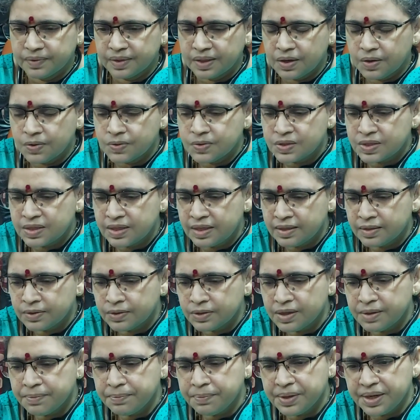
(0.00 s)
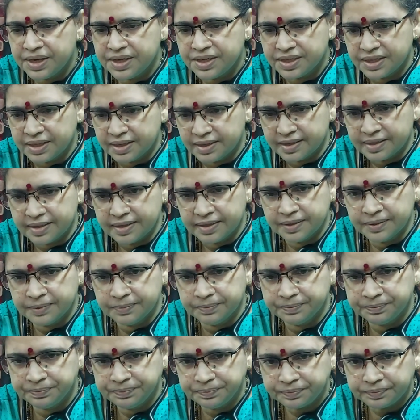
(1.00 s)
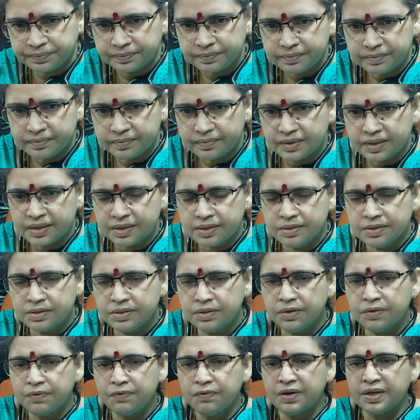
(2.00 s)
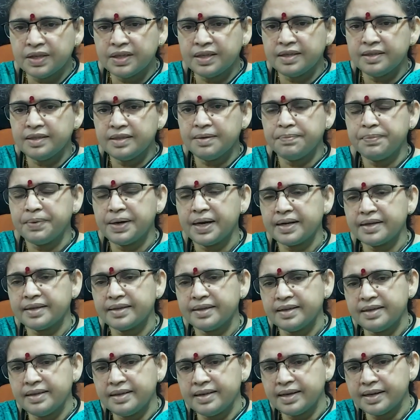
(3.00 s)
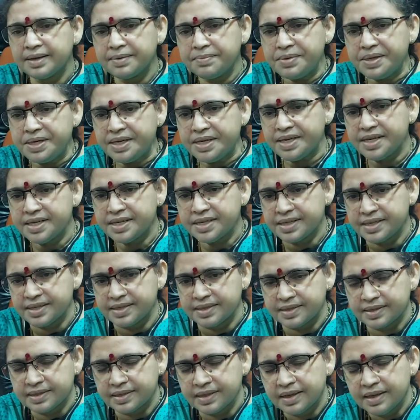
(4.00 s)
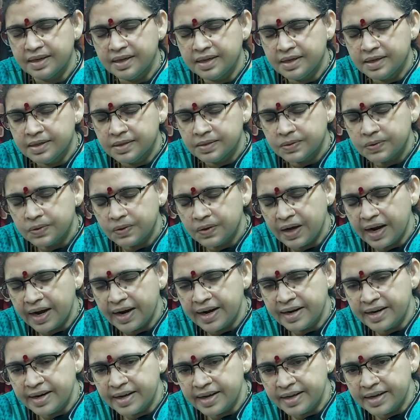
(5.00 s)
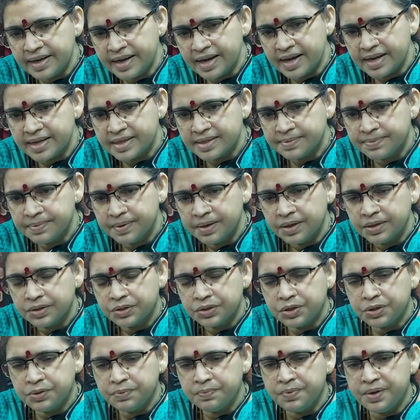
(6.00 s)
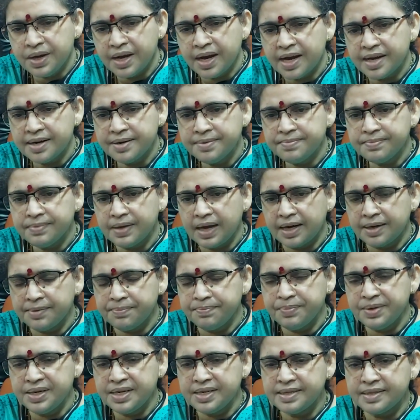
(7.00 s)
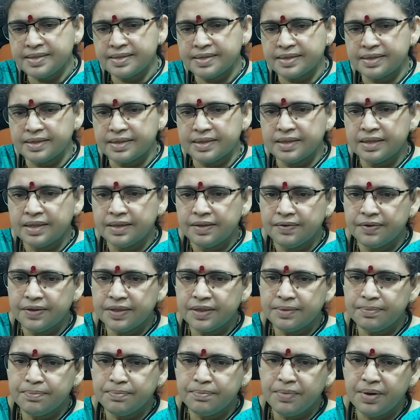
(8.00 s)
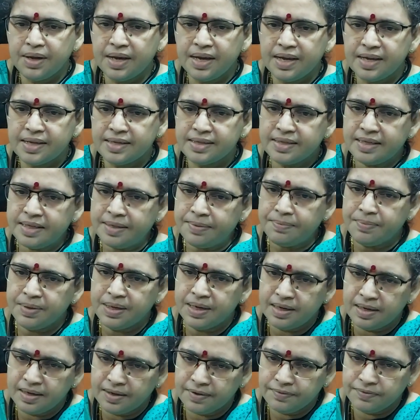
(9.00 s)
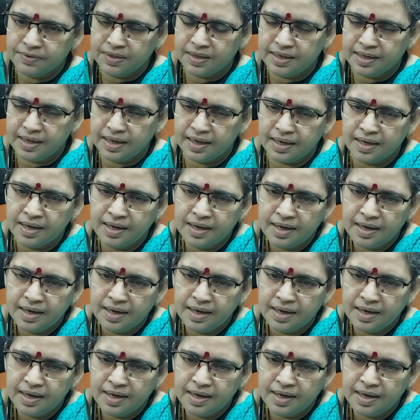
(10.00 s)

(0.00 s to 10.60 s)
counseled to the patient. So what are the practical recommendations? So Idagasp should be administered with major meal of the day.